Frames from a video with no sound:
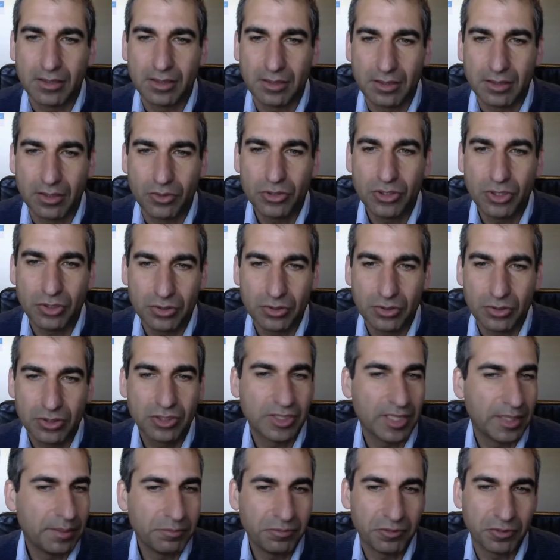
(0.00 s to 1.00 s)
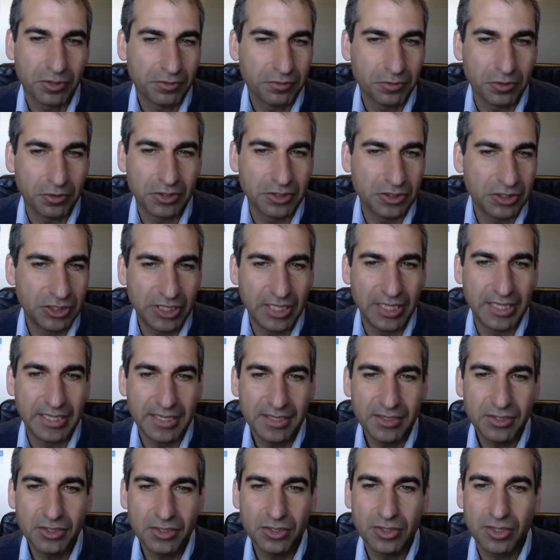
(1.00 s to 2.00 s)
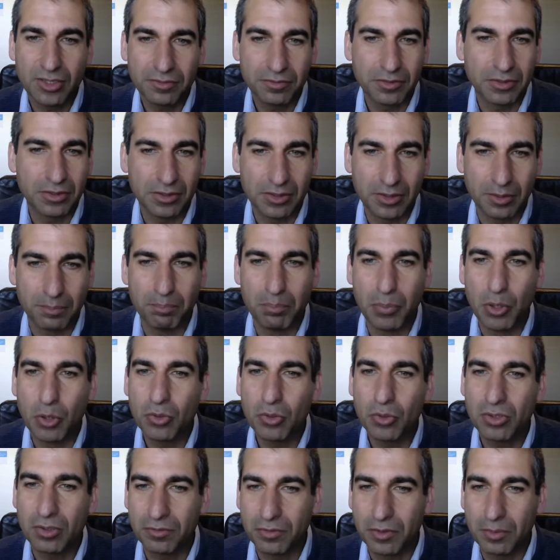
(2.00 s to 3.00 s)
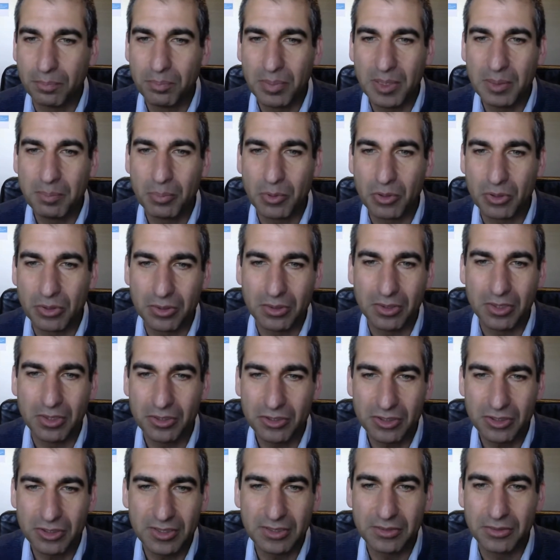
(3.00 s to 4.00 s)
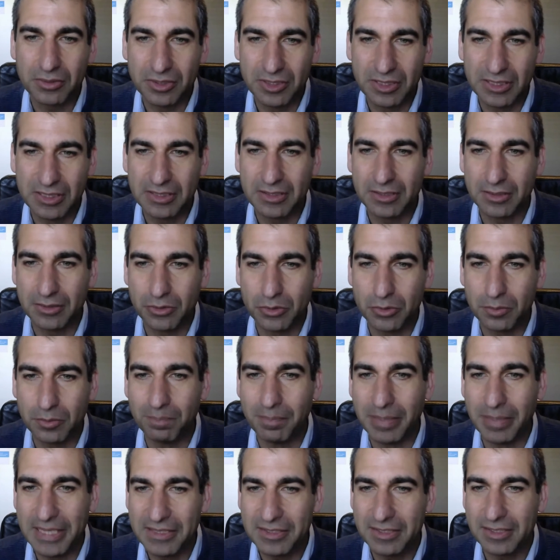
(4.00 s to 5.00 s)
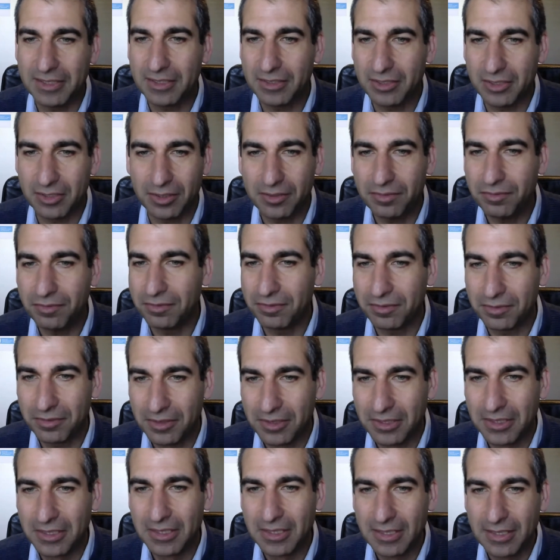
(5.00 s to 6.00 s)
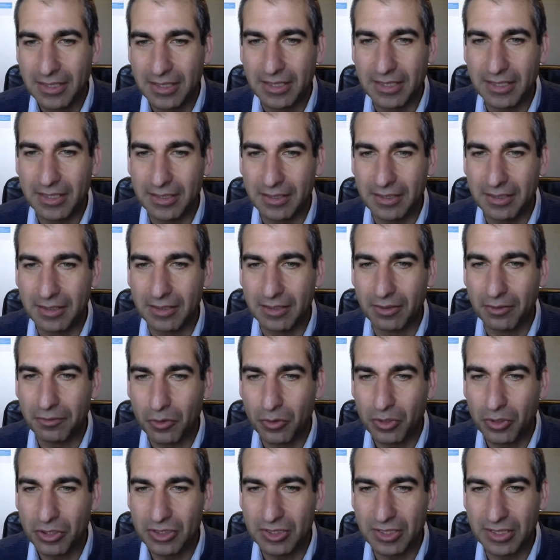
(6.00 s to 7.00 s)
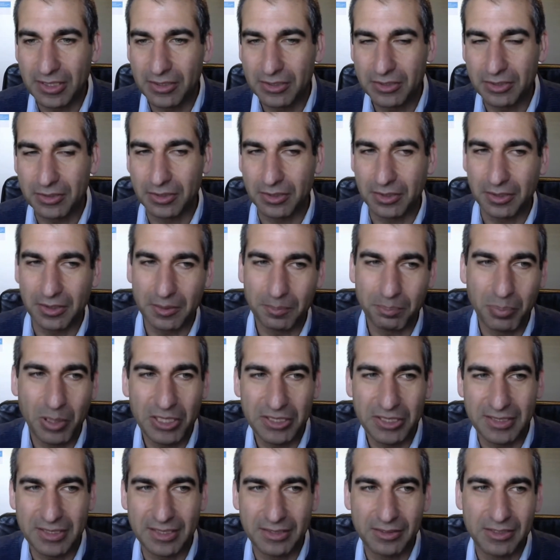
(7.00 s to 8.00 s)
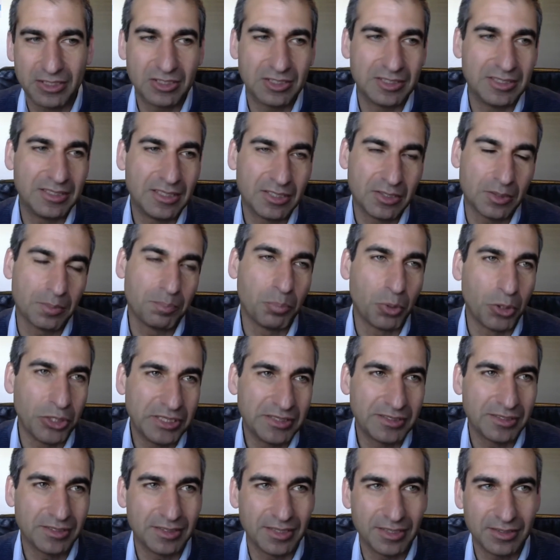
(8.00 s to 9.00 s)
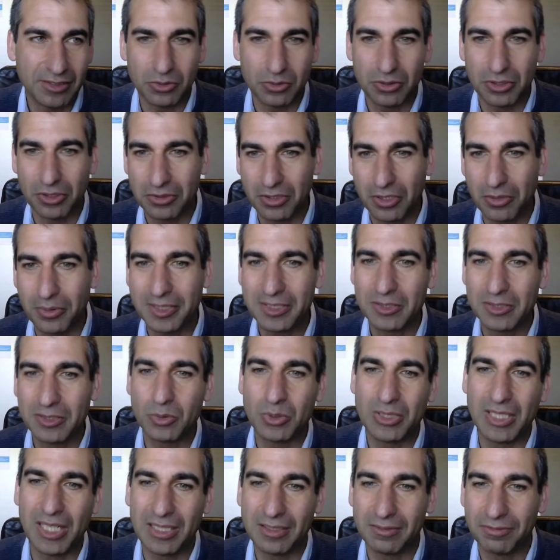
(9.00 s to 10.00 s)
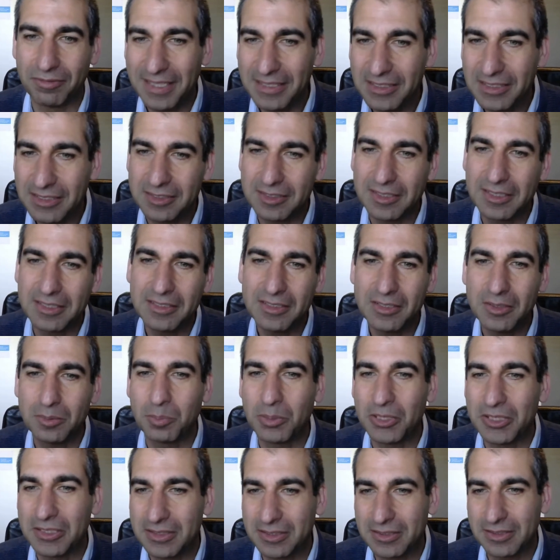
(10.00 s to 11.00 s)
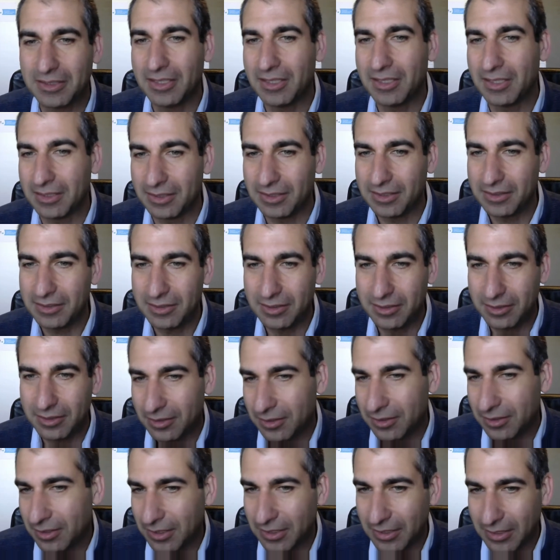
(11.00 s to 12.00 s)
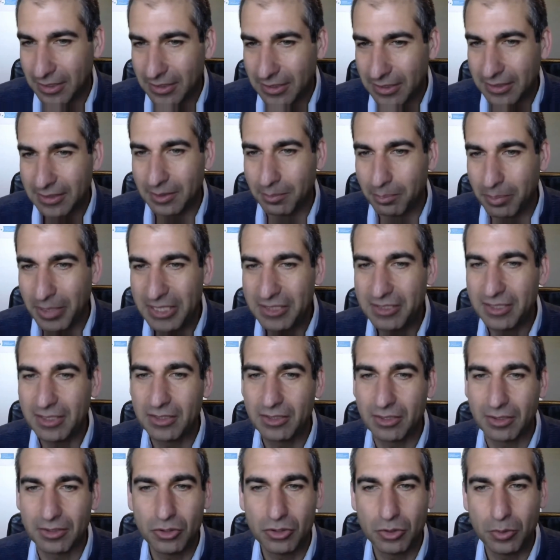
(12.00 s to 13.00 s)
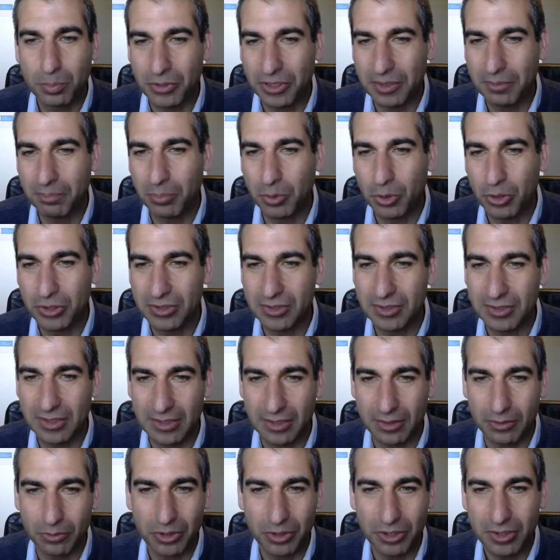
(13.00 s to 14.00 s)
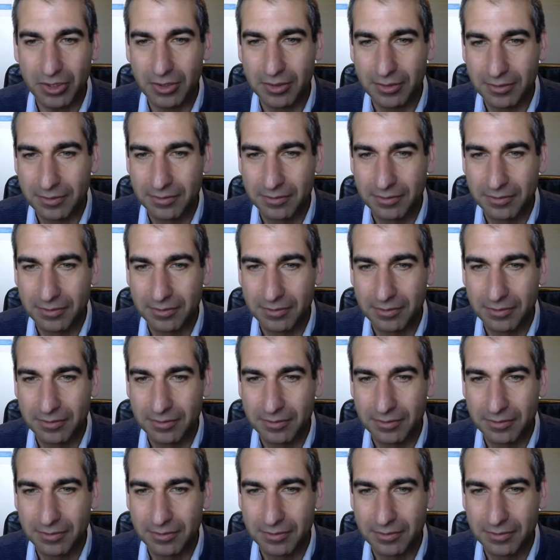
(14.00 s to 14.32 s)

Uh, also, it's same for for the GIS stuff. The, the bulk of the people uh, still need the good basic stuff, and mm. of course, there's a part that is disappointed that you don't go into the advanced things. But yeah, that's the basics are super important in our work.